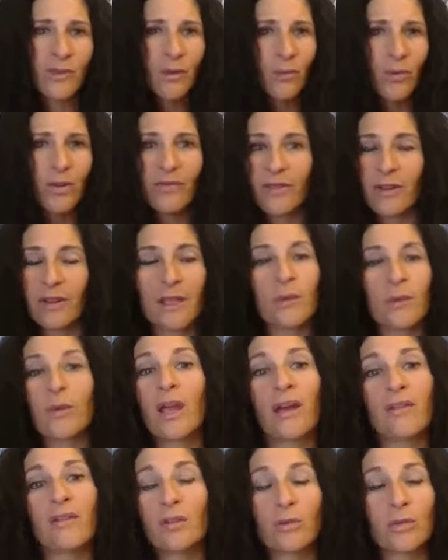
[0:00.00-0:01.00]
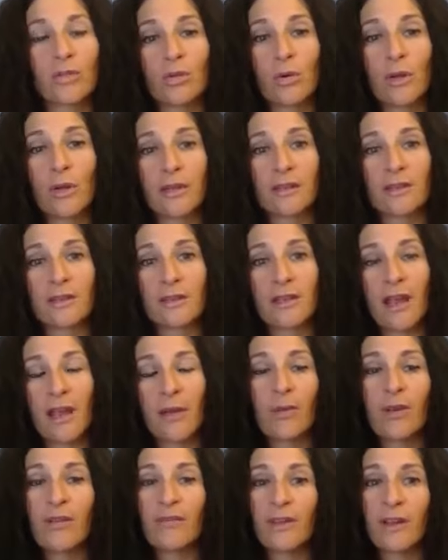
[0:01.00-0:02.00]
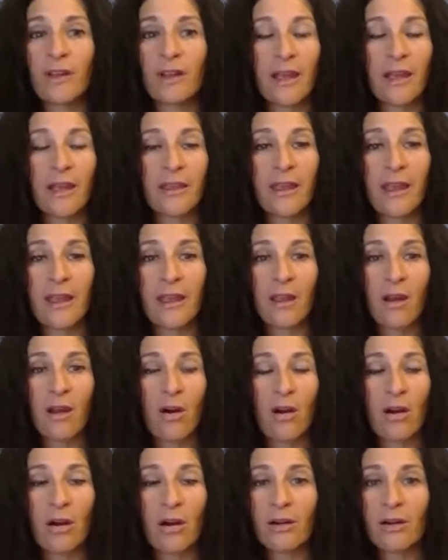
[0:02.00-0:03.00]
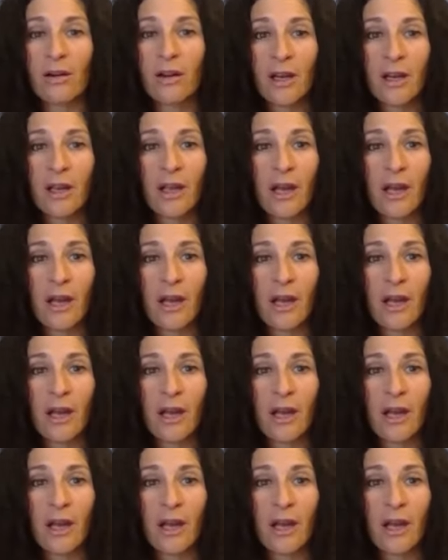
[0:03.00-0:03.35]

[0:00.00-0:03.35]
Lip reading: we feel like we have no choice. And we feel like they are